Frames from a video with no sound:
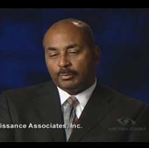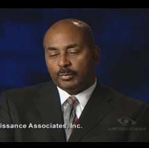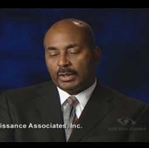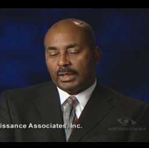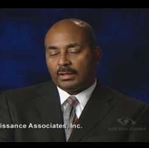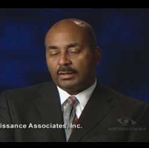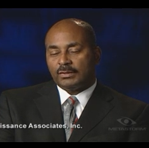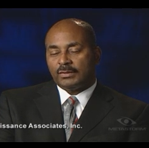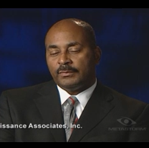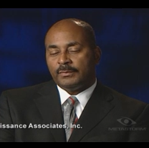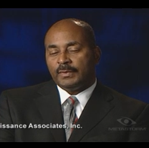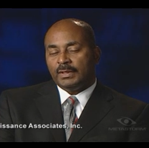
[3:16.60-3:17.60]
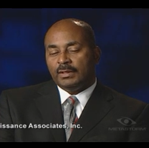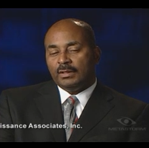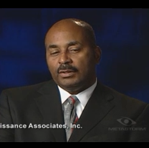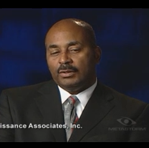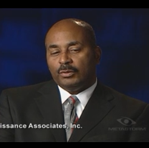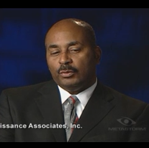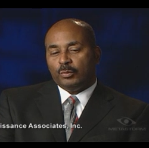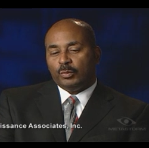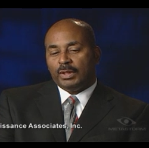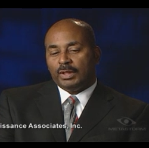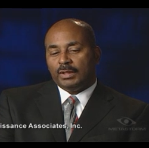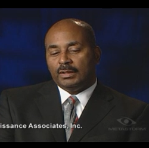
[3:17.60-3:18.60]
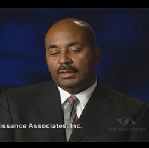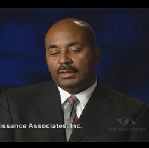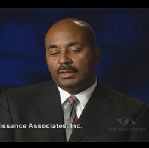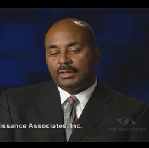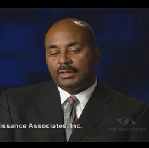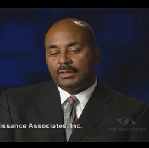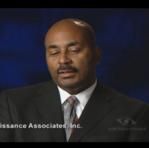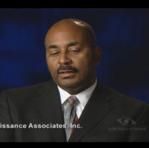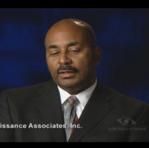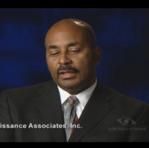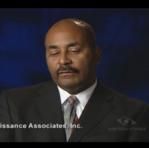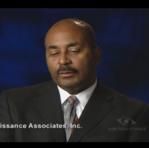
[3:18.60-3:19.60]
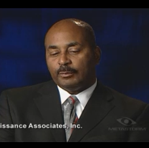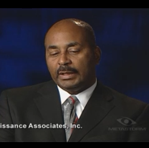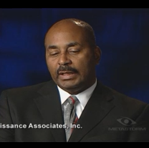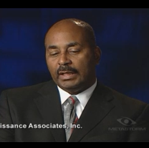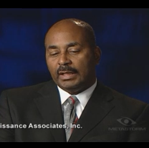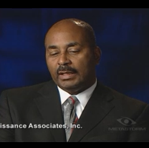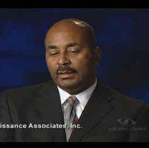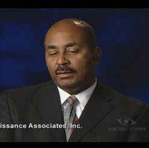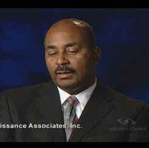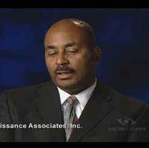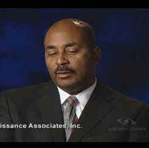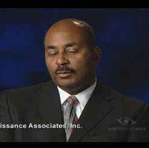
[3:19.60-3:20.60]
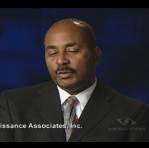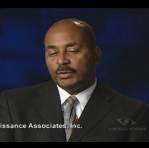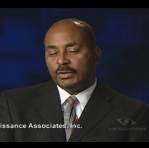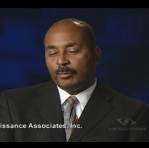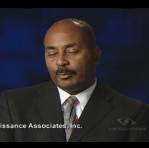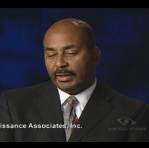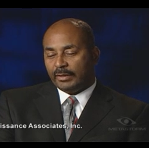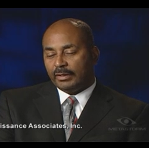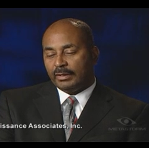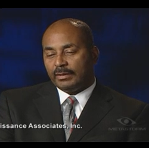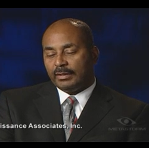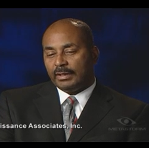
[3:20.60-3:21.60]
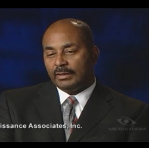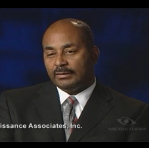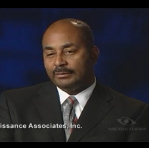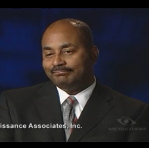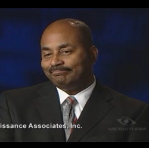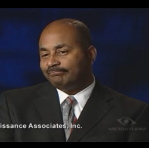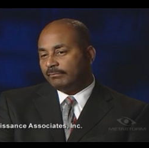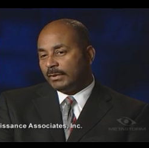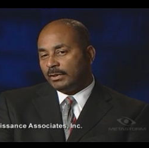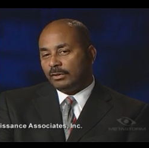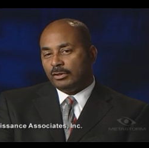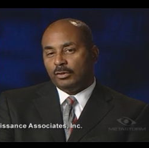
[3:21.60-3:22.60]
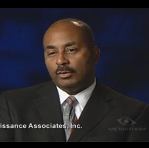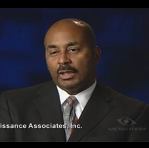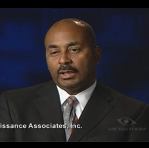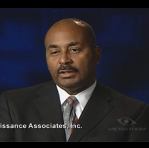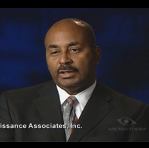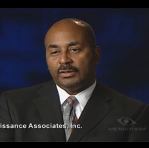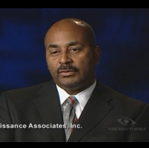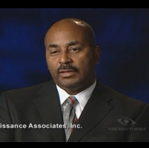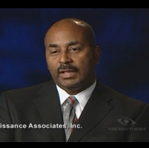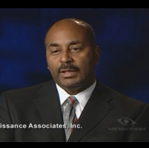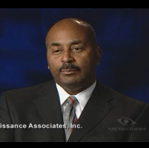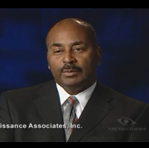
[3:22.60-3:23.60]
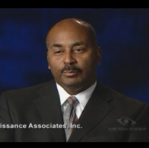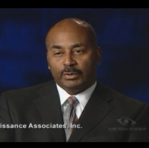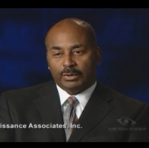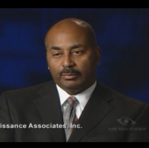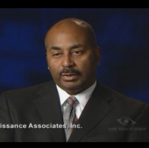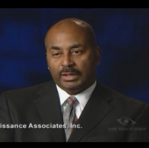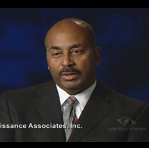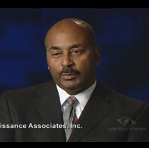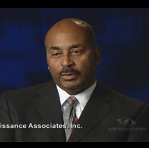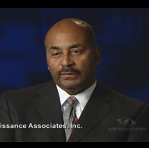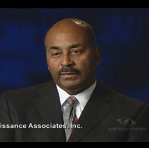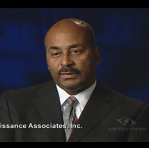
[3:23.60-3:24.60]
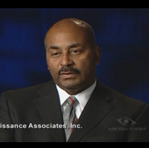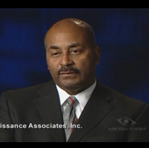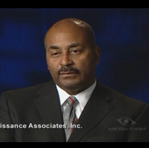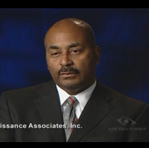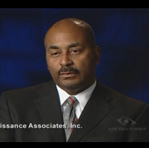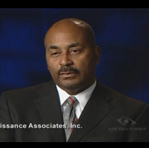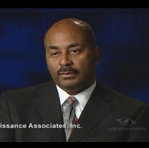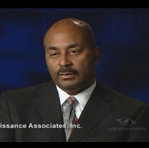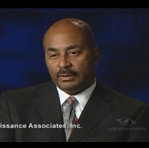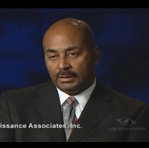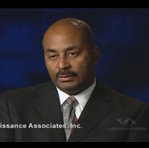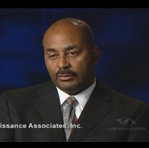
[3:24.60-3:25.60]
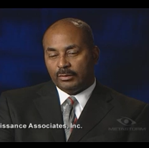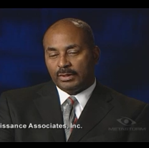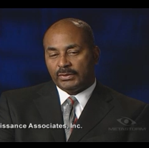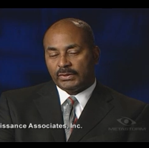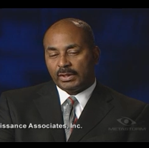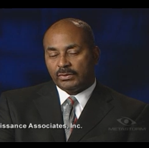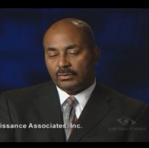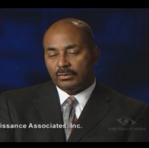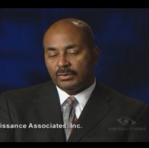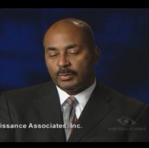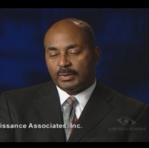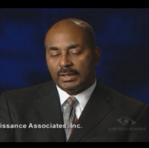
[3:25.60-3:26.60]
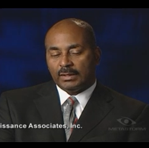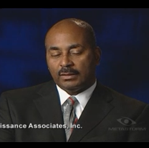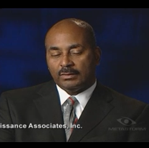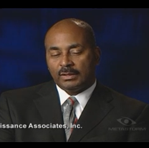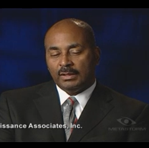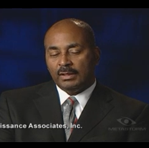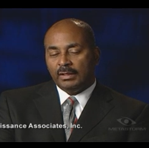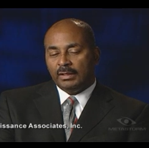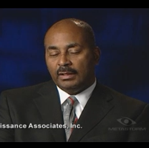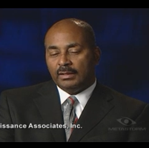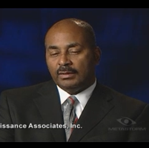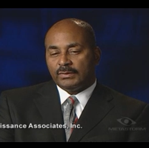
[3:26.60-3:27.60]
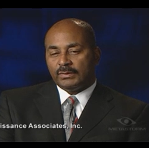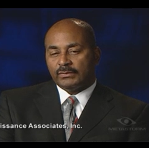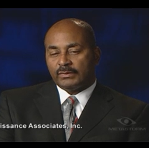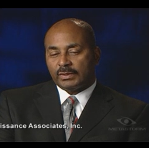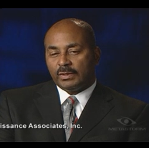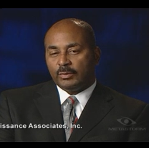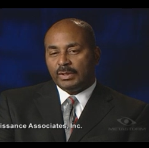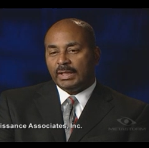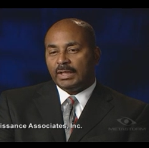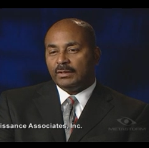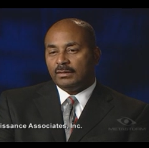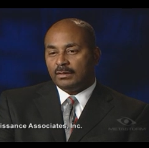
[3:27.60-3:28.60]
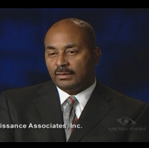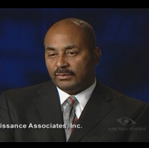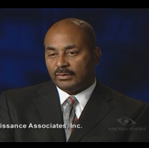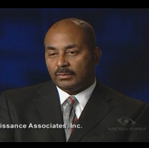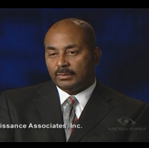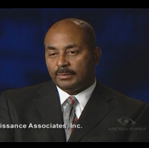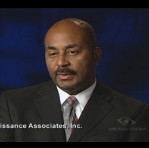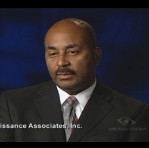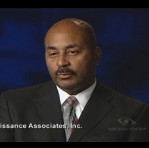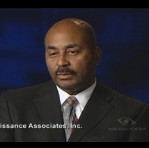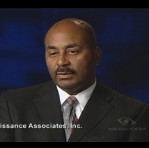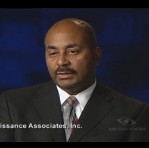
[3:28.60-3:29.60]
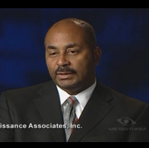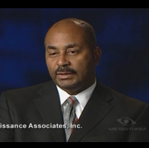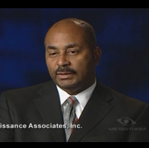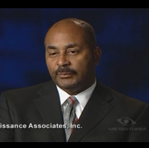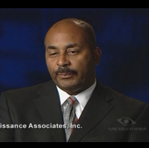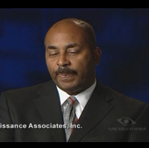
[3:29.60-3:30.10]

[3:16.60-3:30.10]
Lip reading: products. When the effort began, it was apparent that no architecture had been put in place previously for the organization or its products, and so as a result we had a considerable amount of work to do.